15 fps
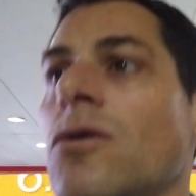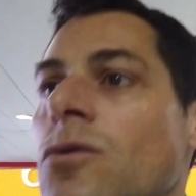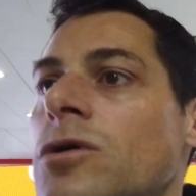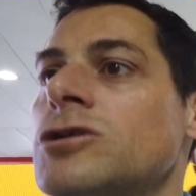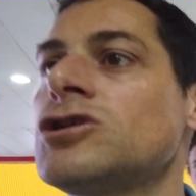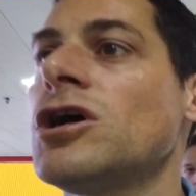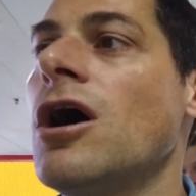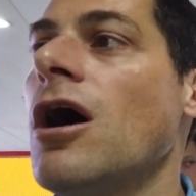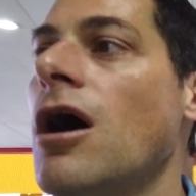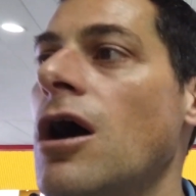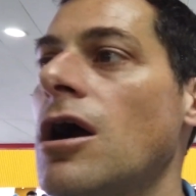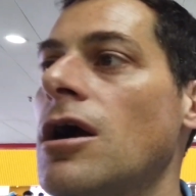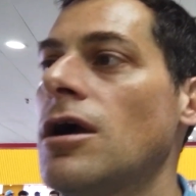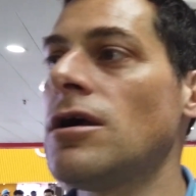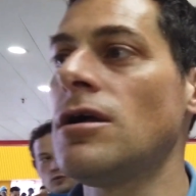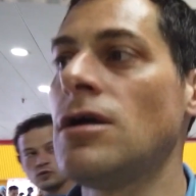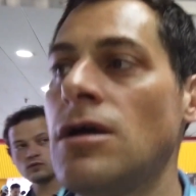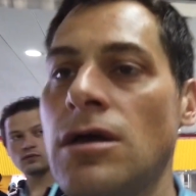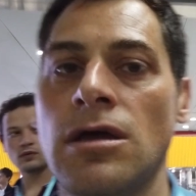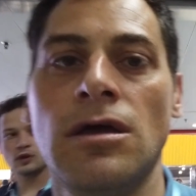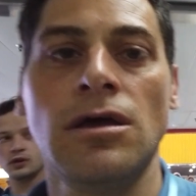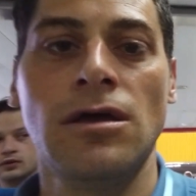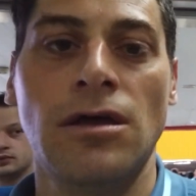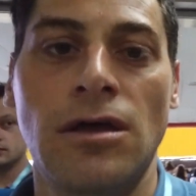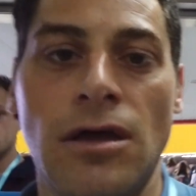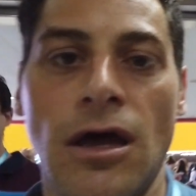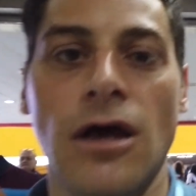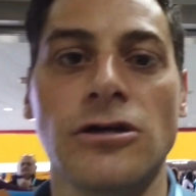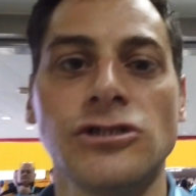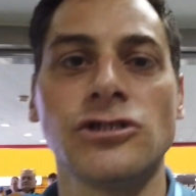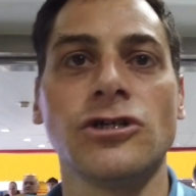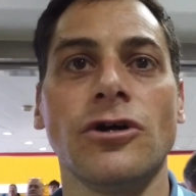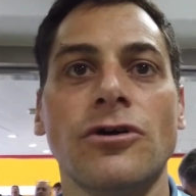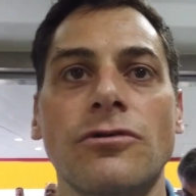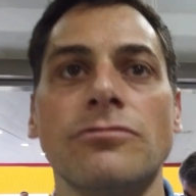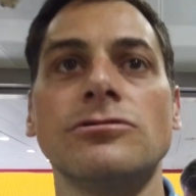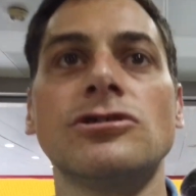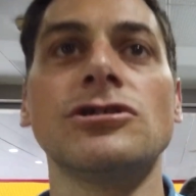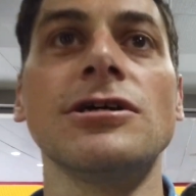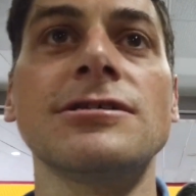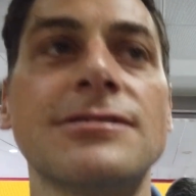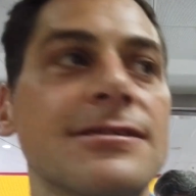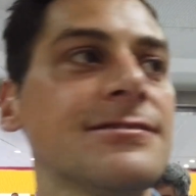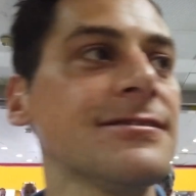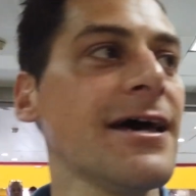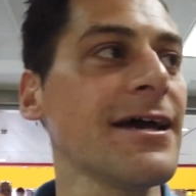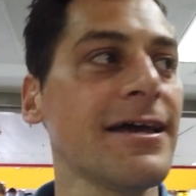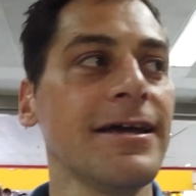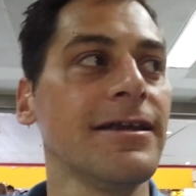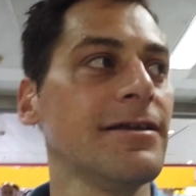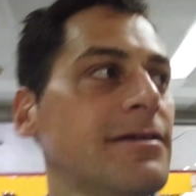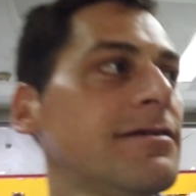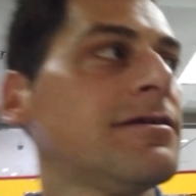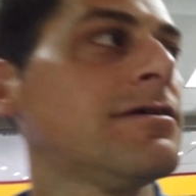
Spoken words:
which are, I'll show you in just a second.